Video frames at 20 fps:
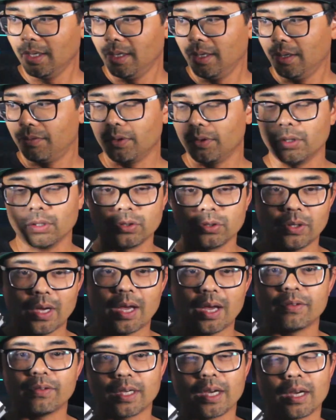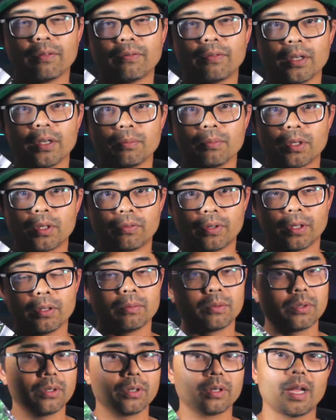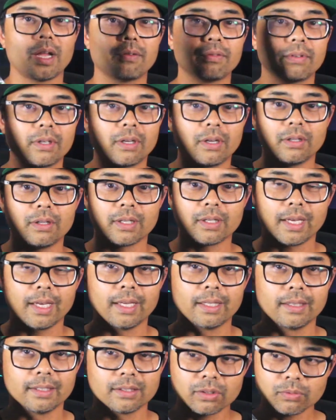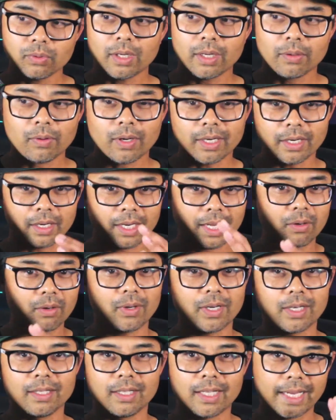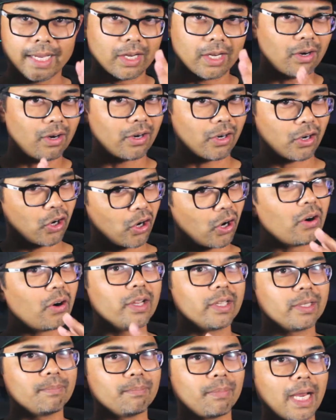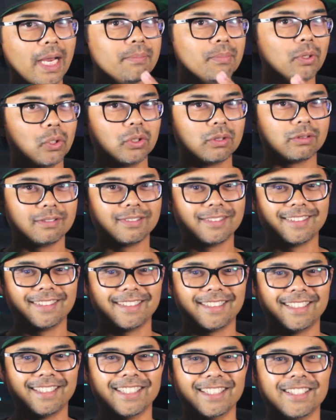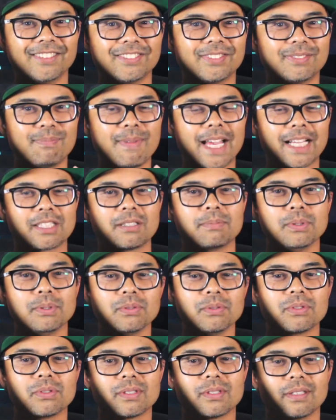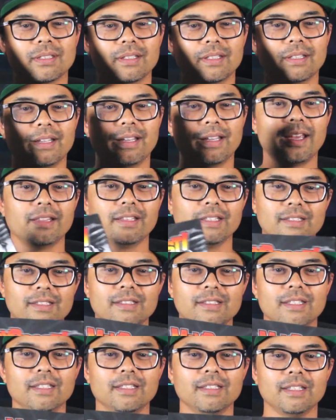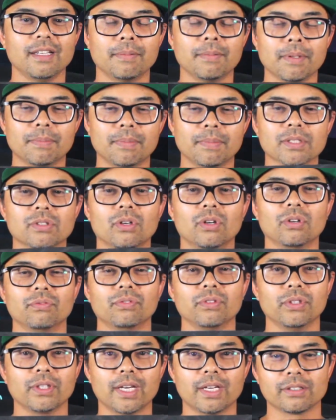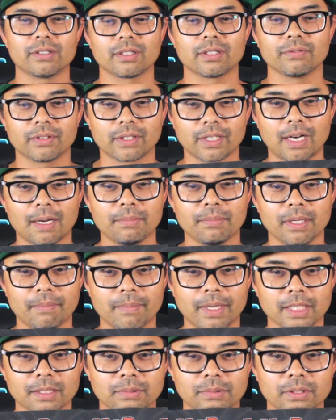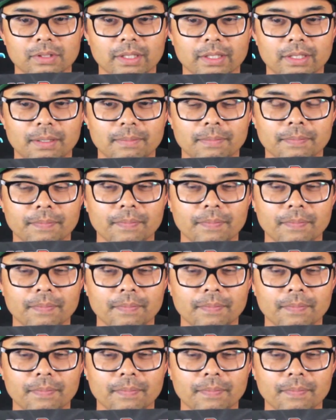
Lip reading: for those who haven't got volume 1 or volume 2, you're going to have it all. And this is what I want. I kind of want to like our current Bible of Max Boost. And this is it in the omnibus. So hopefully you got yourself a copy at maxboost.com.